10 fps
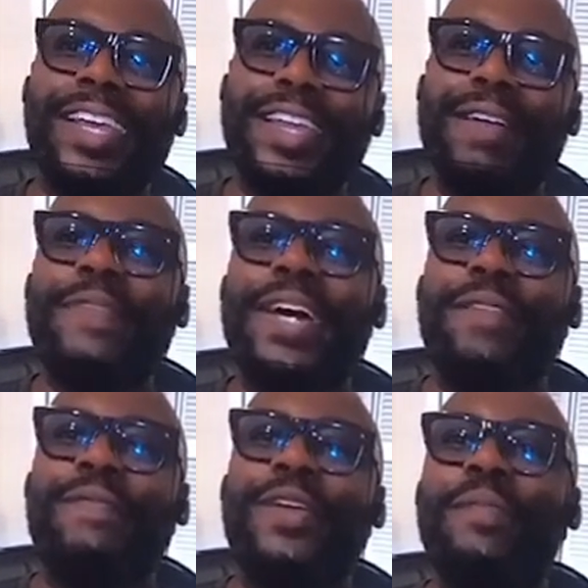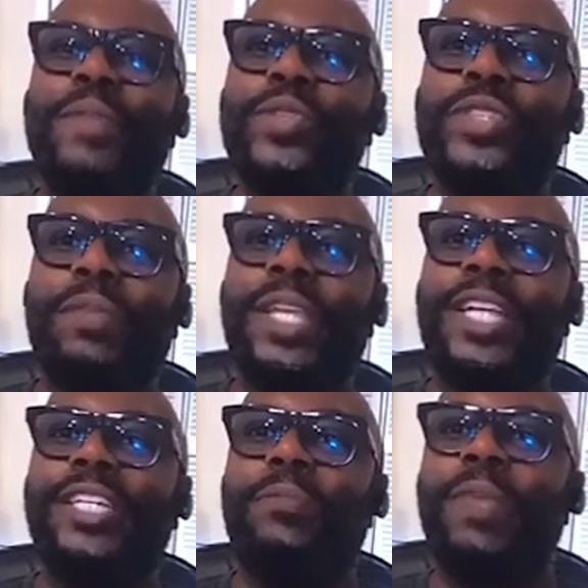and I find it very amusing
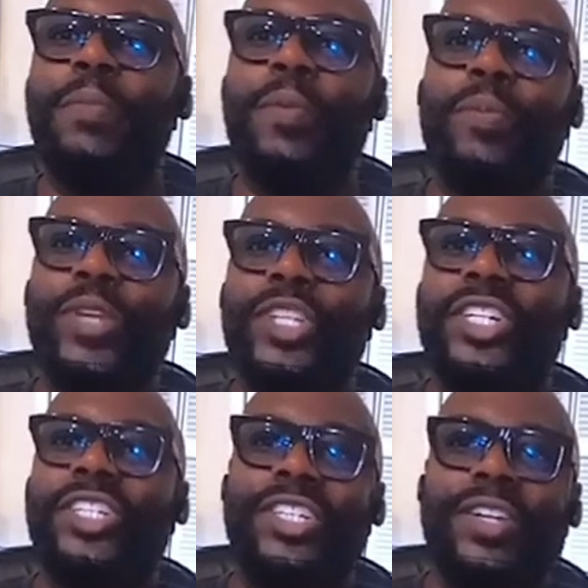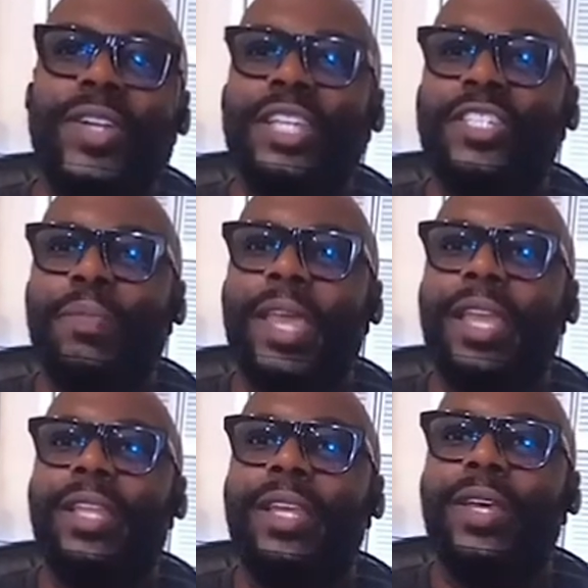because people prejudge and underestimate